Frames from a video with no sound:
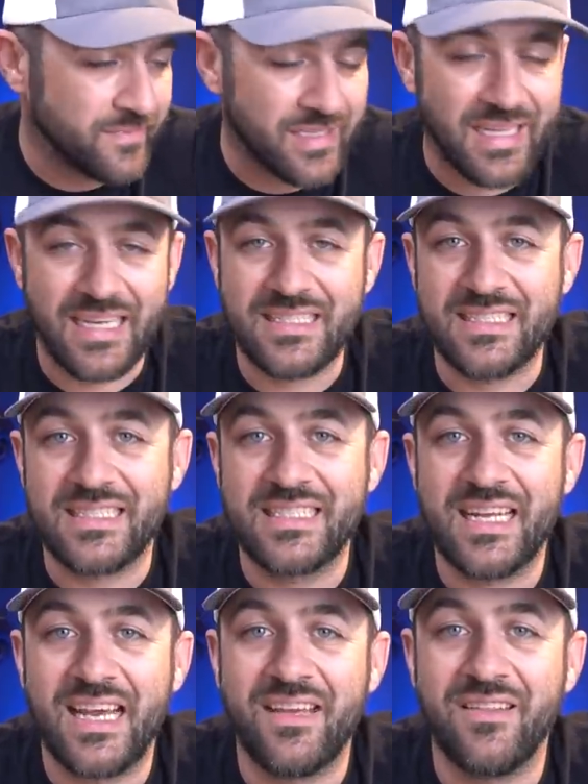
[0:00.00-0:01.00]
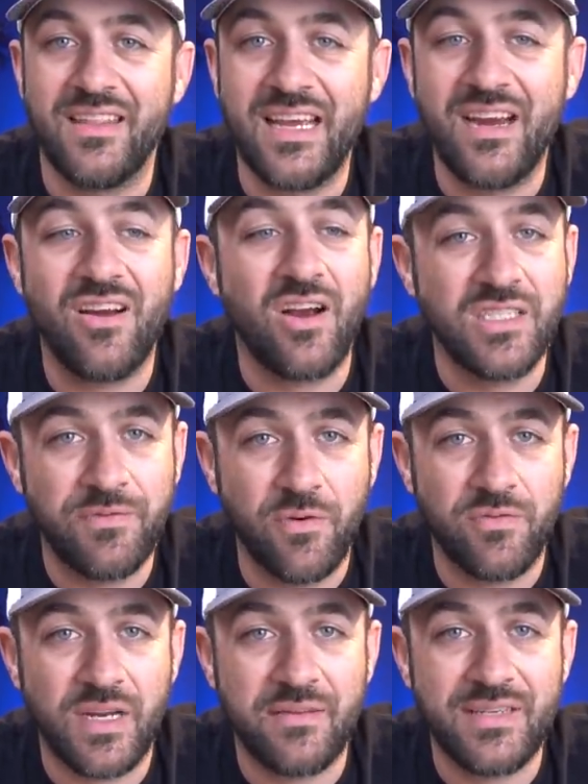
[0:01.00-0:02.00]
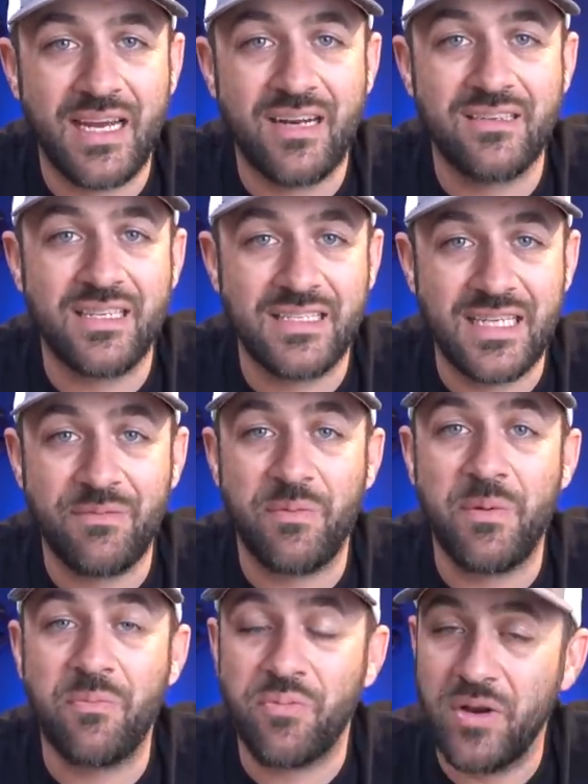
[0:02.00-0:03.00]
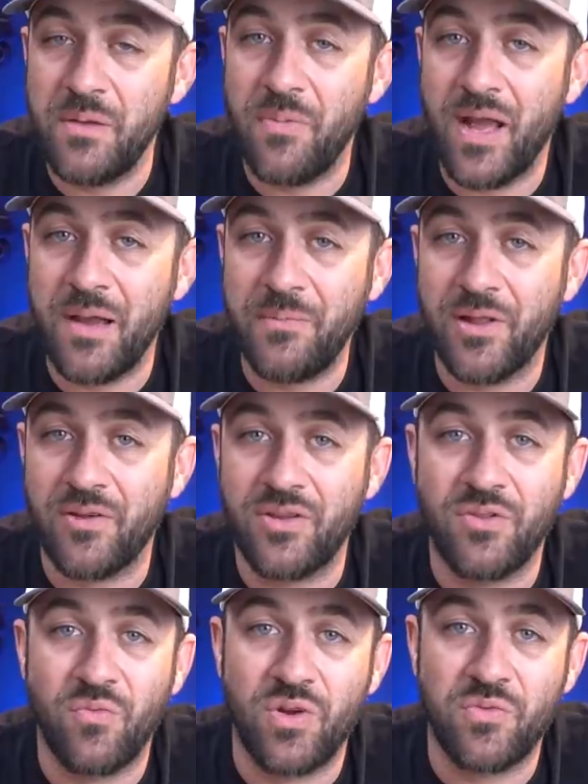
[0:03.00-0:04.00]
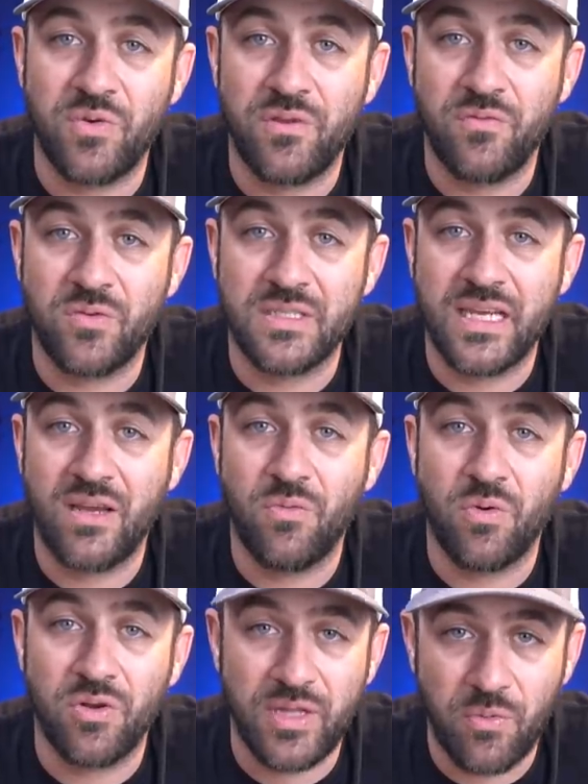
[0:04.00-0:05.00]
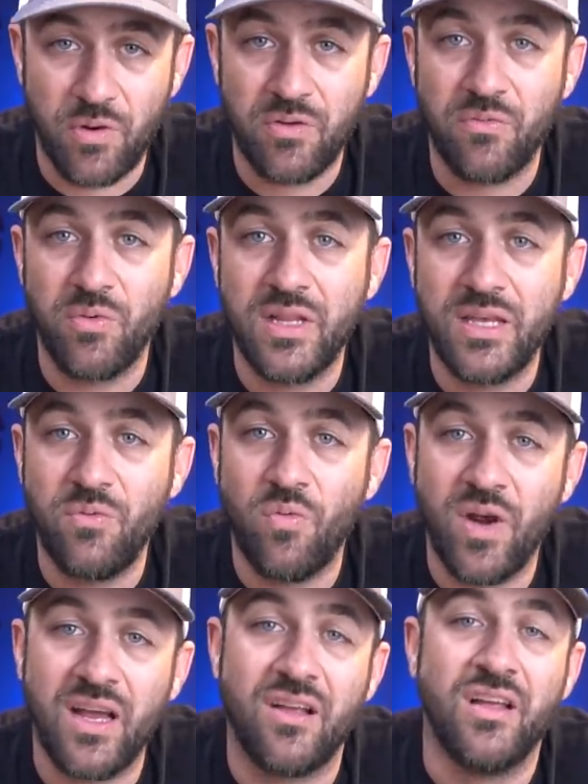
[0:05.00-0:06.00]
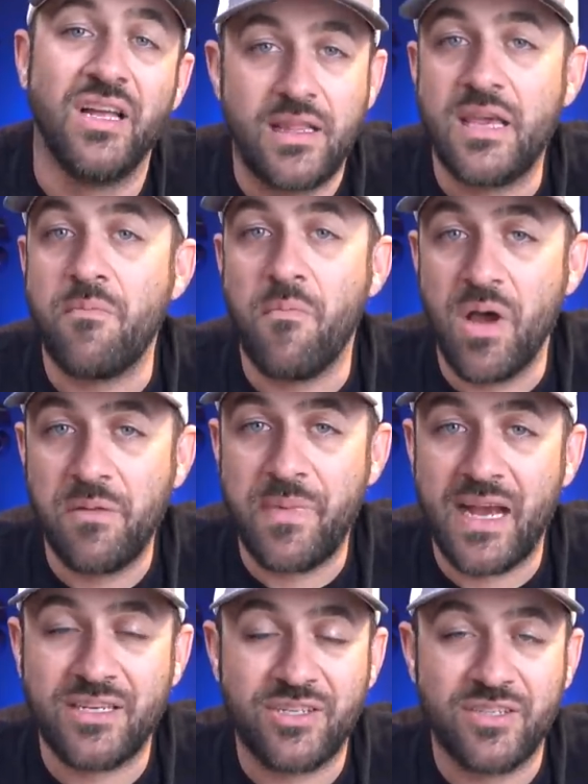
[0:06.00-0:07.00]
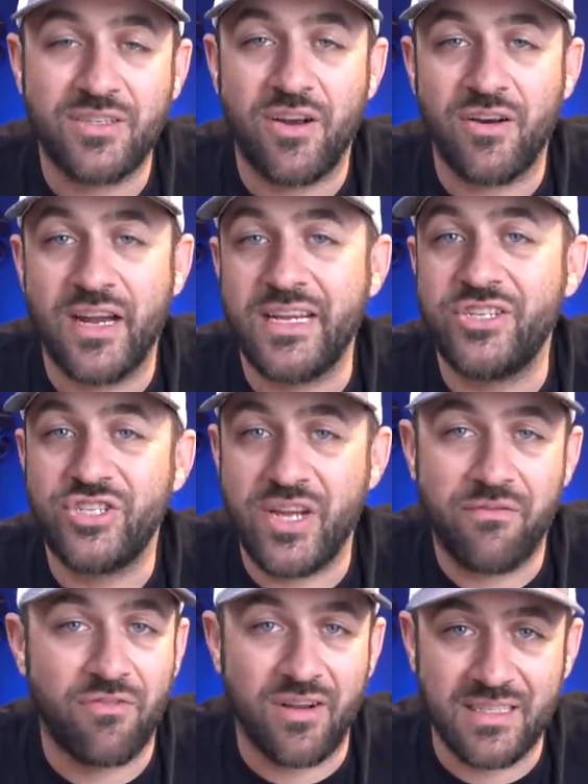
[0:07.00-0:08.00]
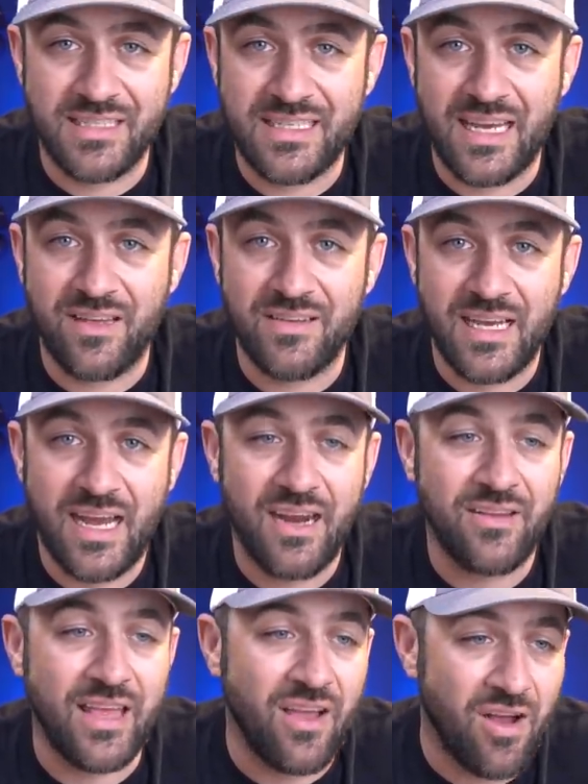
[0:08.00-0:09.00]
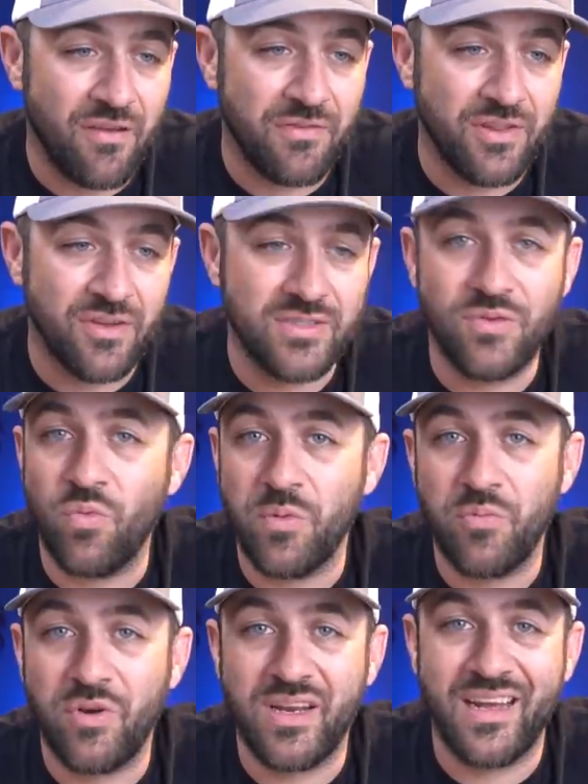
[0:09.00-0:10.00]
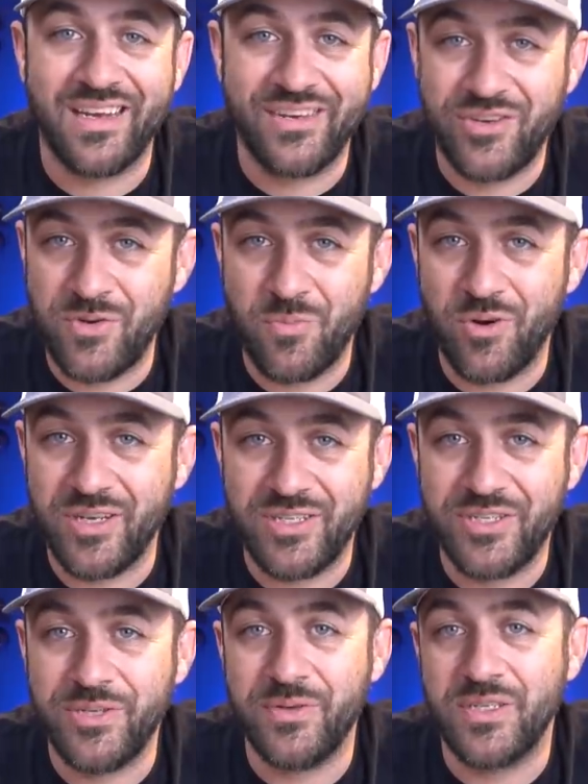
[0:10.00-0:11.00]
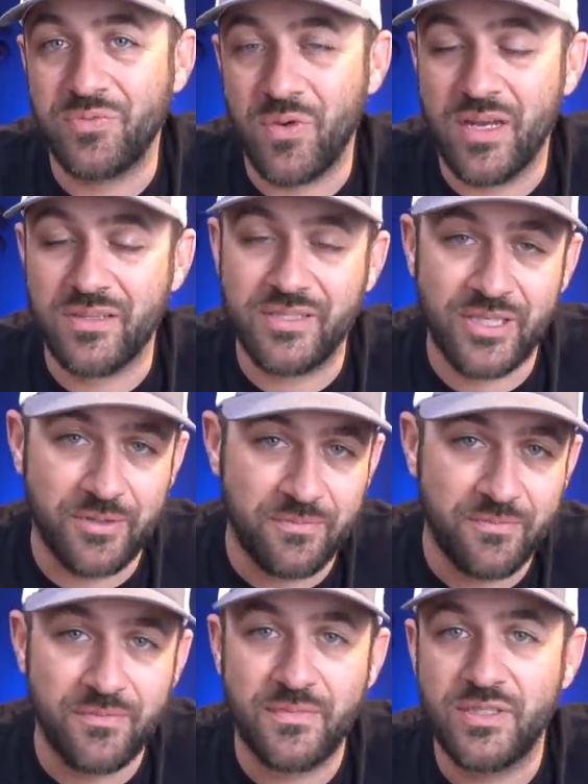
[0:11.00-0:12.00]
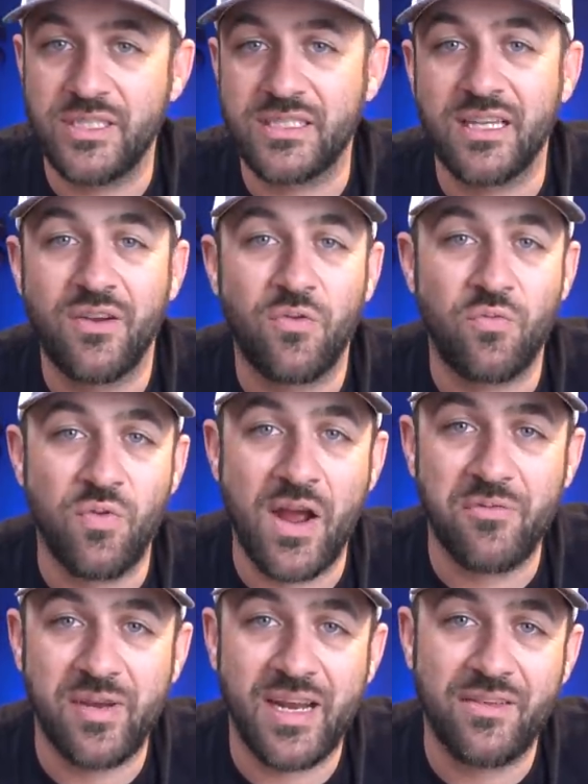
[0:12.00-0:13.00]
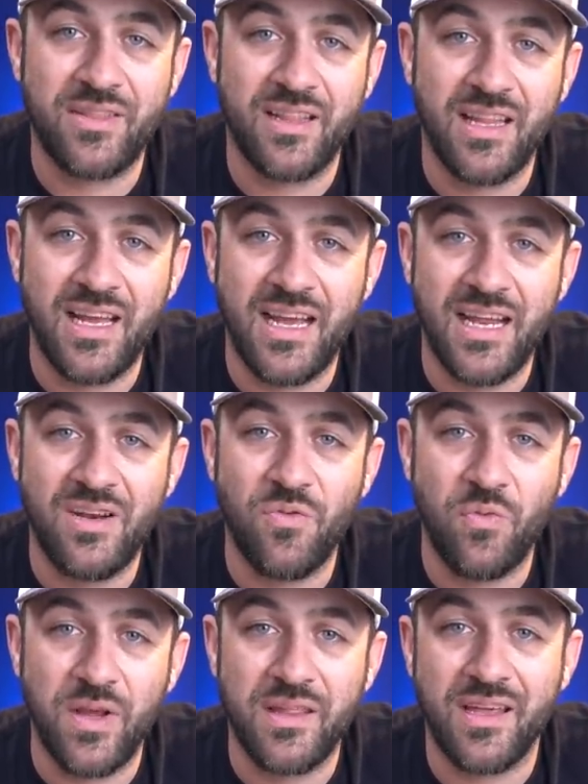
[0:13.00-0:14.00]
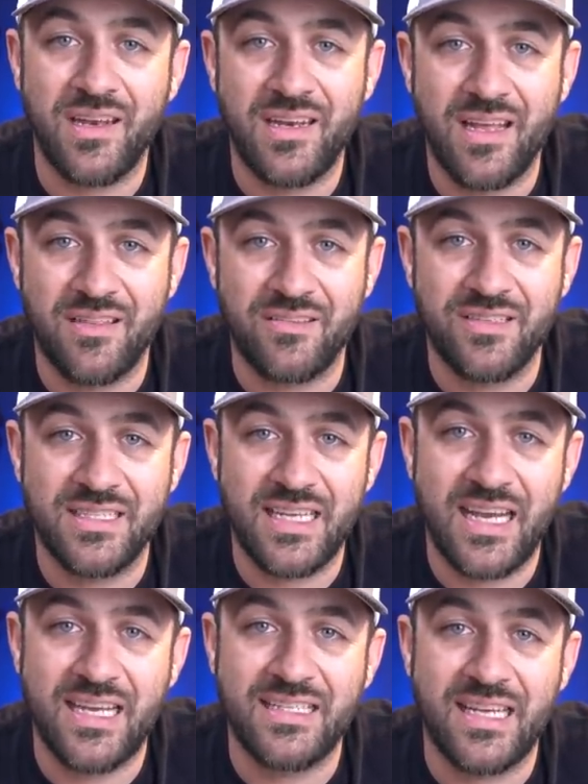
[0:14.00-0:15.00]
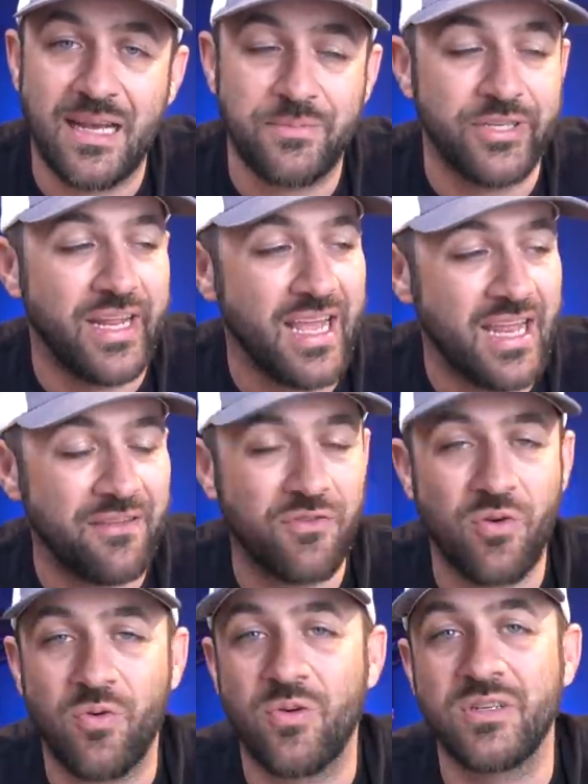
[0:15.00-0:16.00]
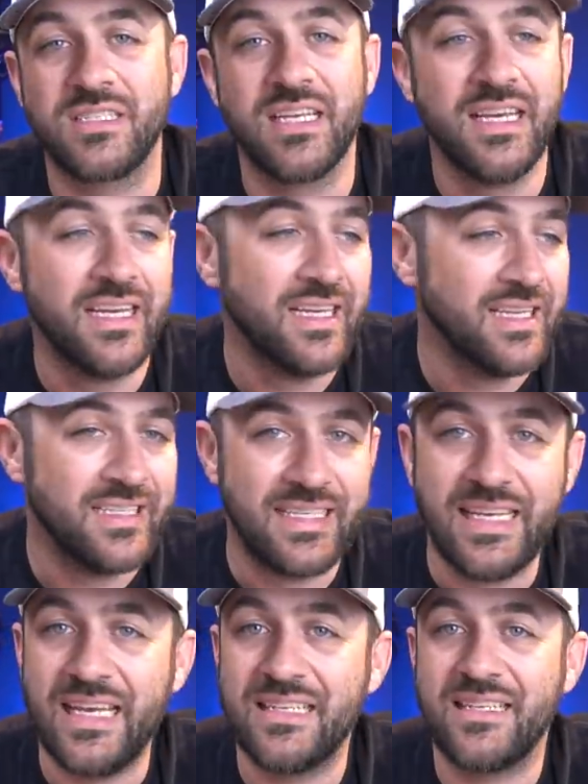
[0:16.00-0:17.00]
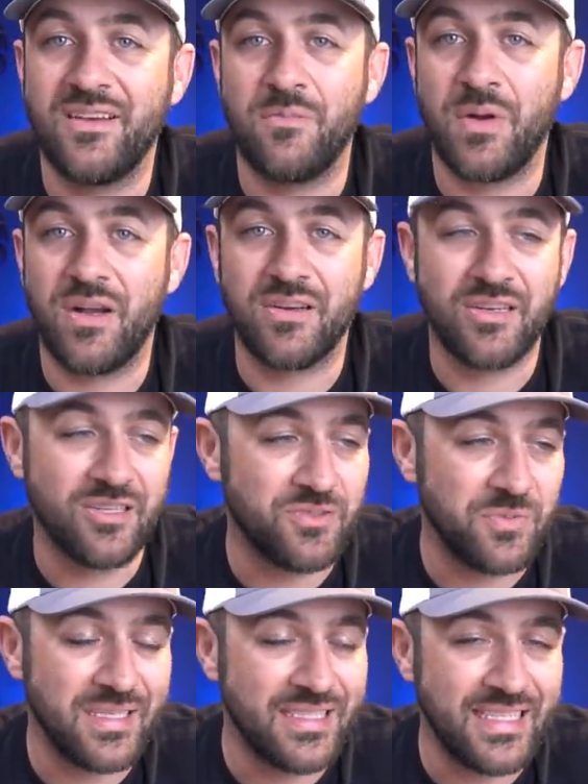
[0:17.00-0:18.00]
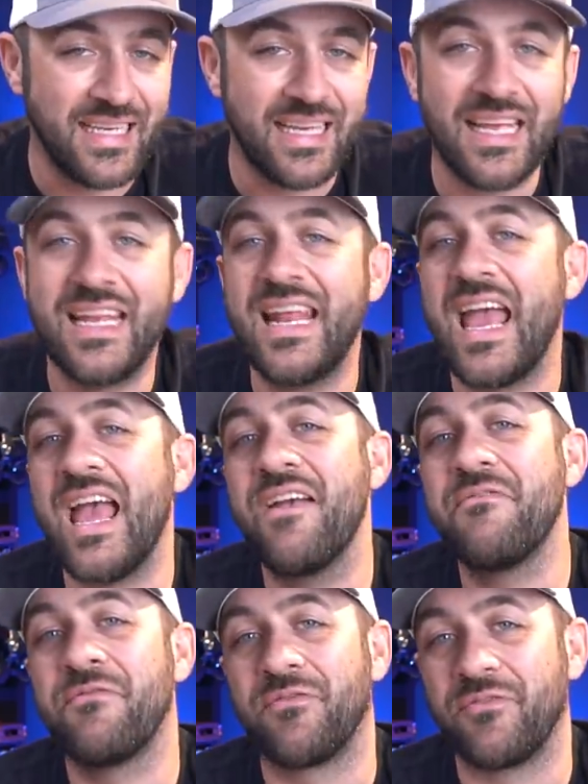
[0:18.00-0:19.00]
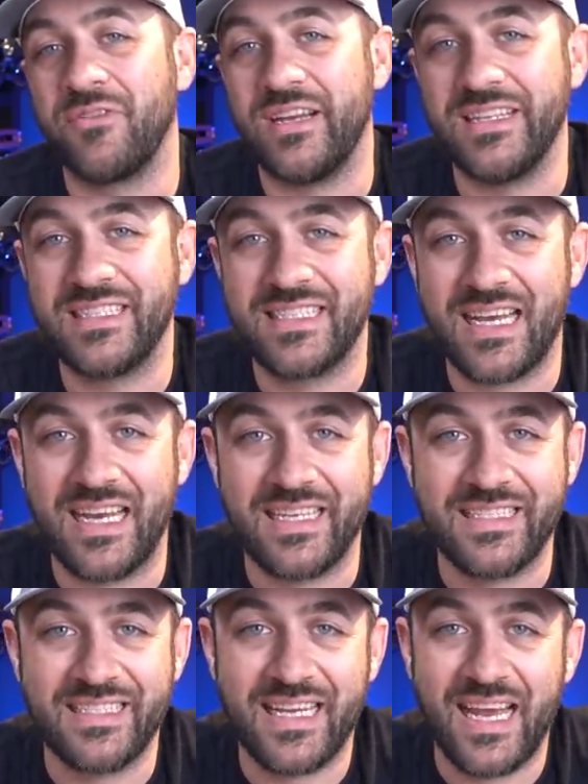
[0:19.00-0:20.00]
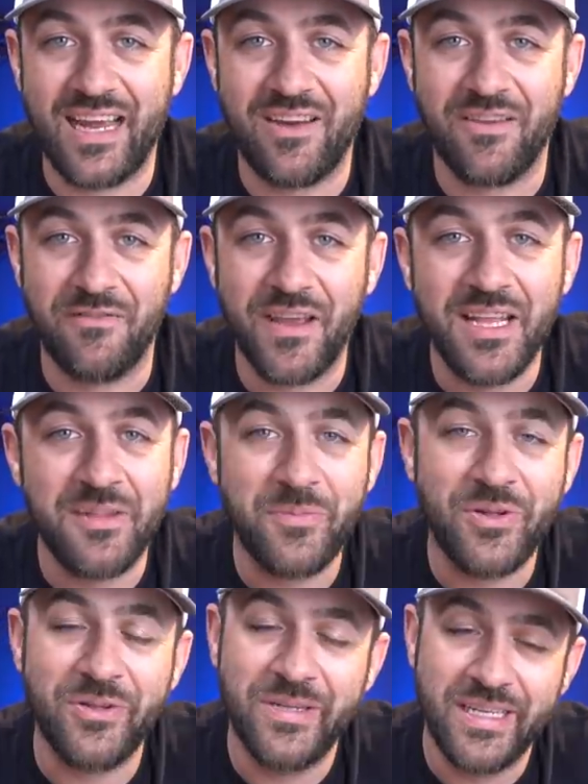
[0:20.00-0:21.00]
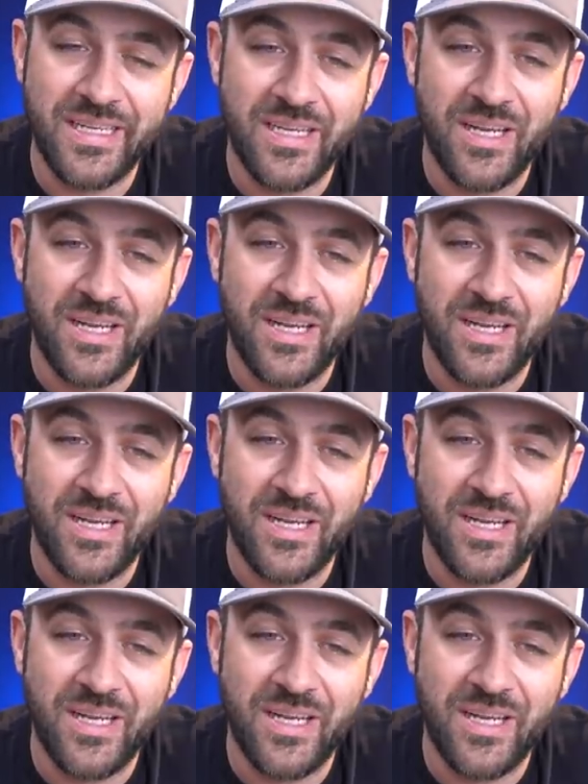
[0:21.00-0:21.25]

Classic style there. RC 4-Wheel Drive tires seem to be pretty popular in the 1/24 scale world. They work really well. The Mud Bashers are a Chevron style tire. They offer those in 1.9 and 2.2 as well. So just rounding out the line with another size option. And of course, TSL Boggers we see in every size tire available.